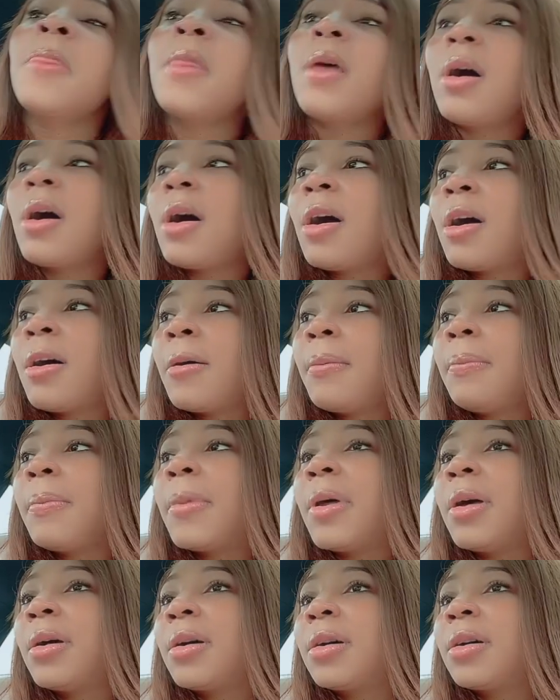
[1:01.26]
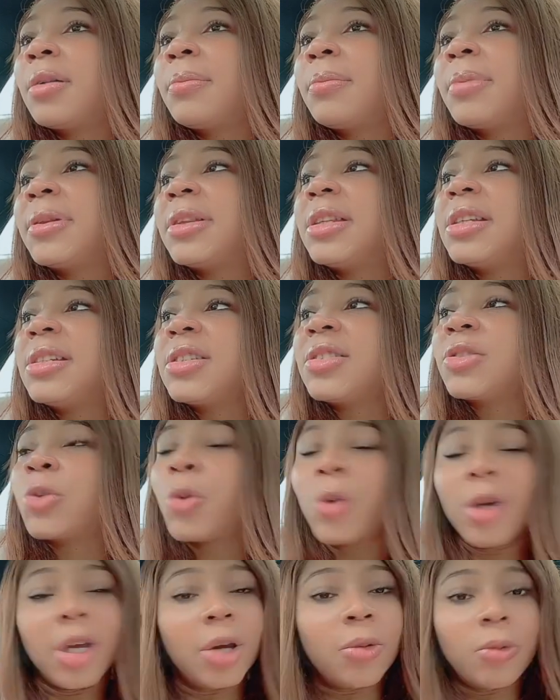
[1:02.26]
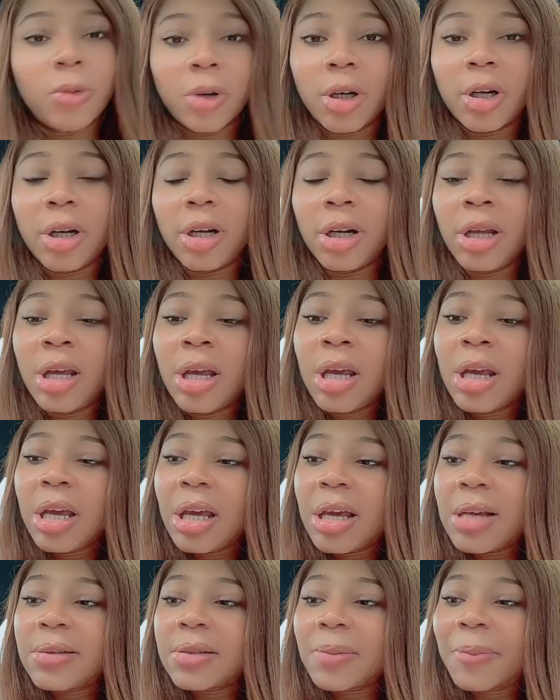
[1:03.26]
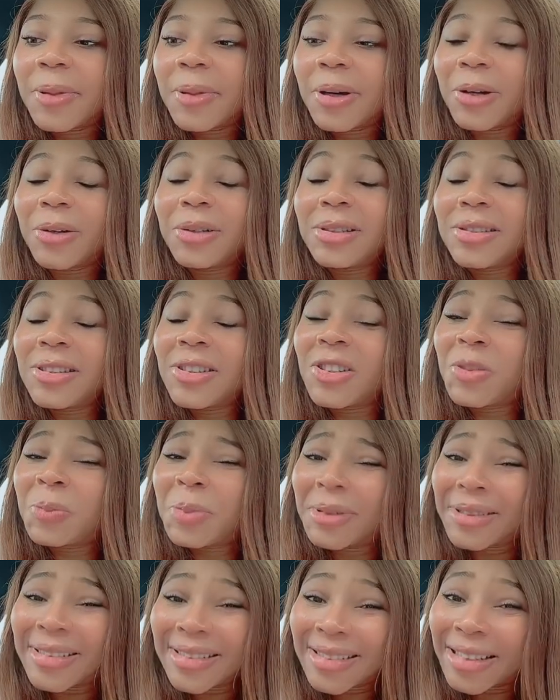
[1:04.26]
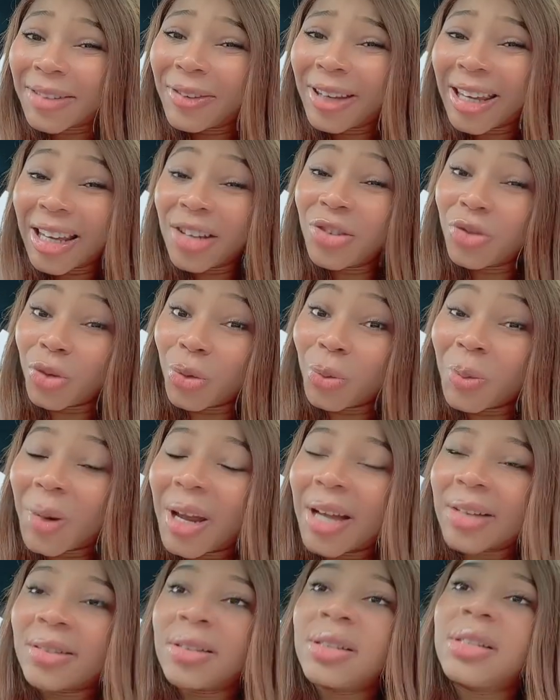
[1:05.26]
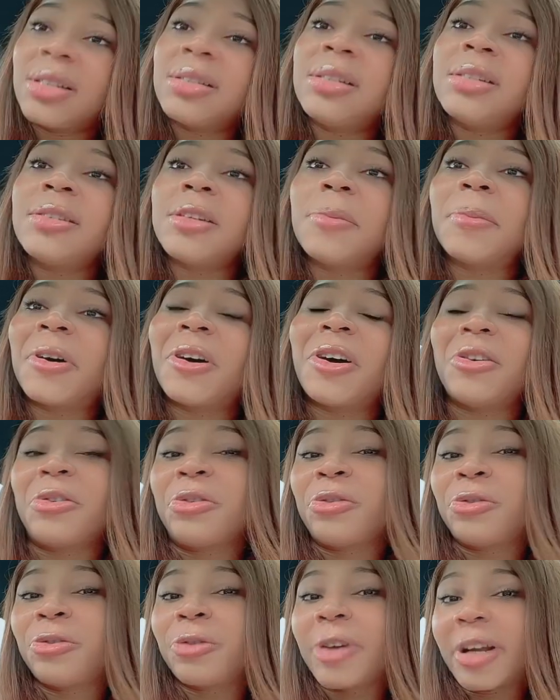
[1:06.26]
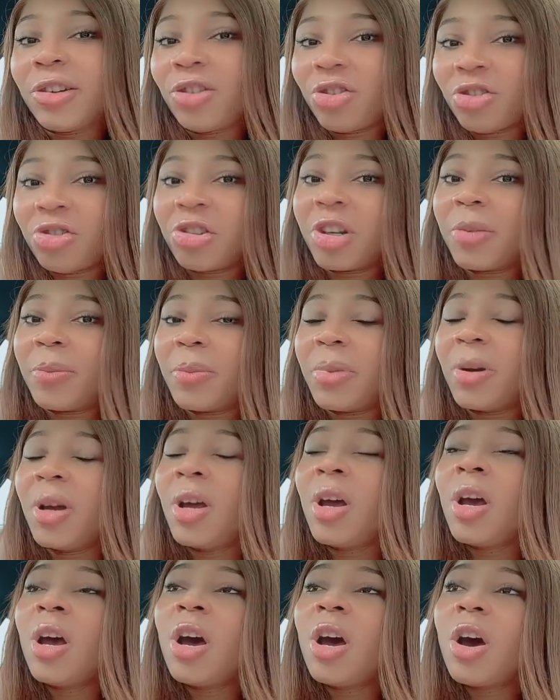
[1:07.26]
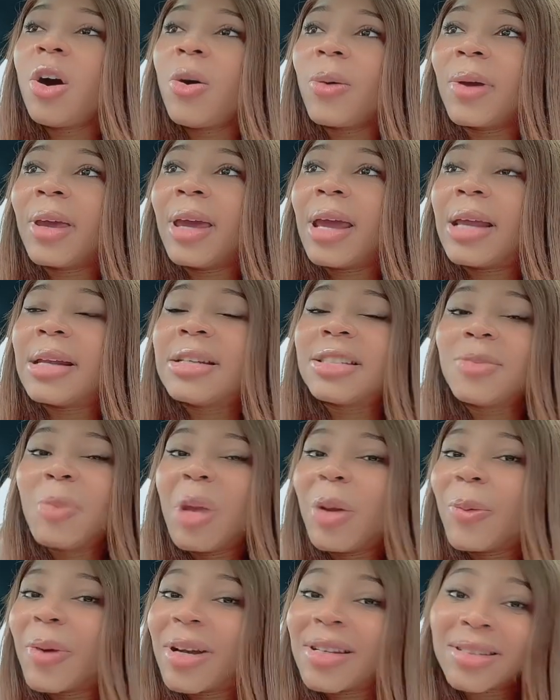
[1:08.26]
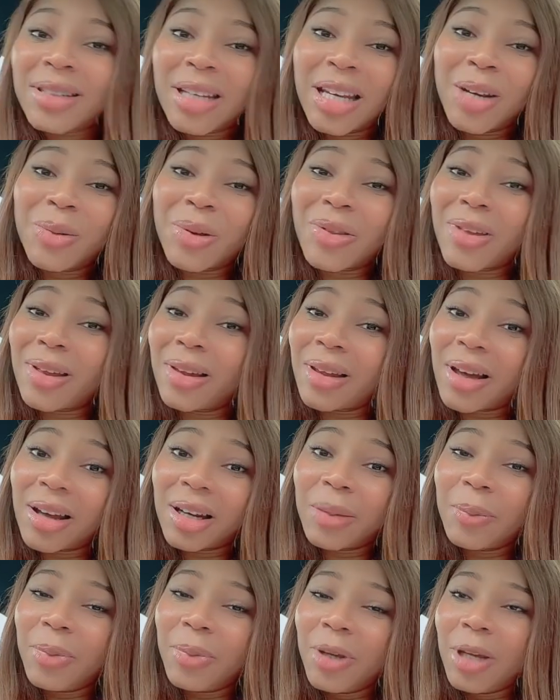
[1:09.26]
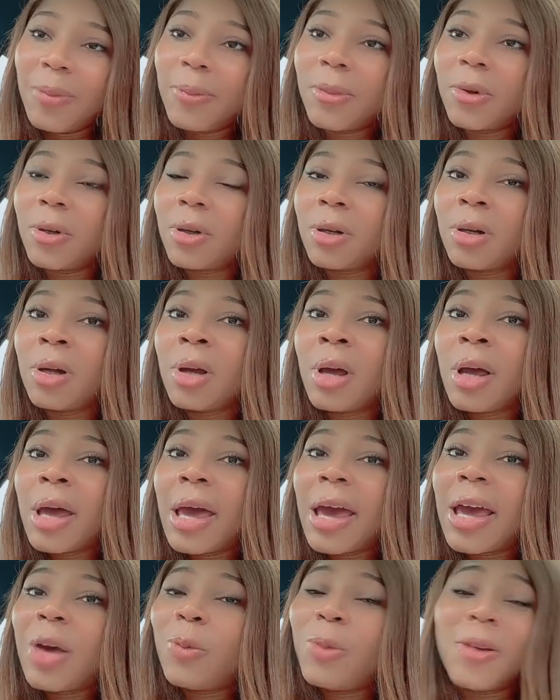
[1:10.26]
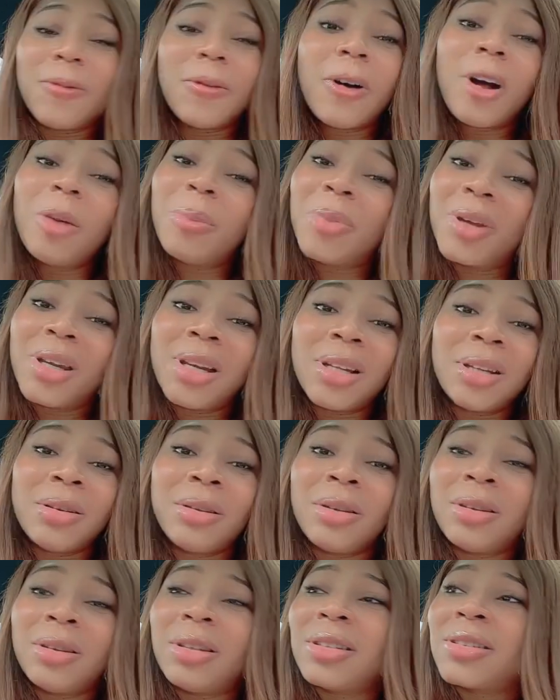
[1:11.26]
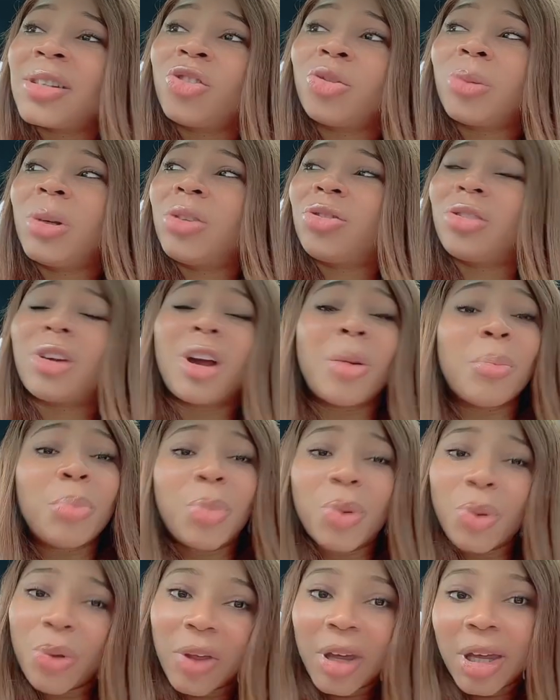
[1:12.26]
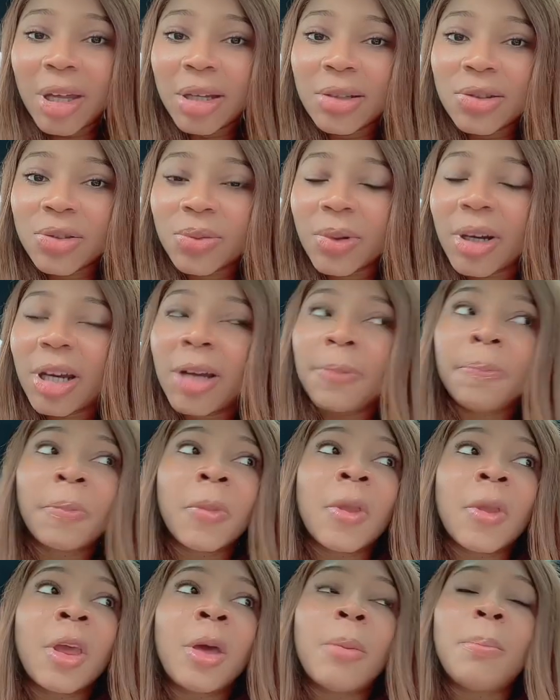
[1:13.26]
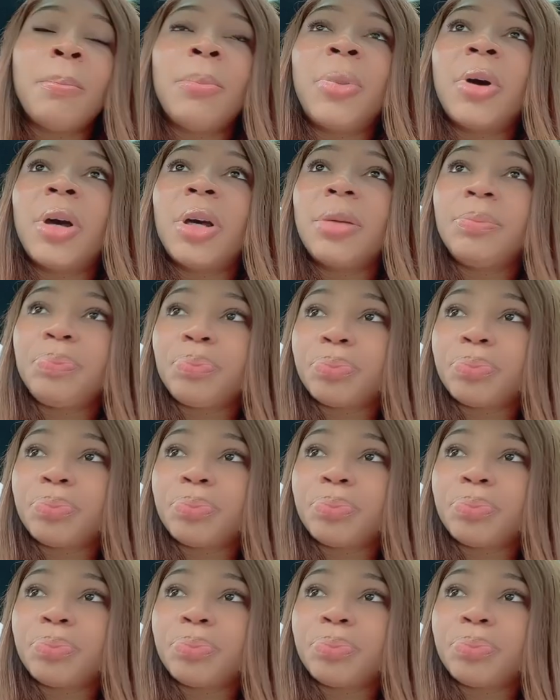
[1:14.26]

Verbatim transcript: um but this quick word is about this is specific and direct this is about a friendship Okay, and this may resonate with a lot of people, and we've all been in the situation on both ends, right? But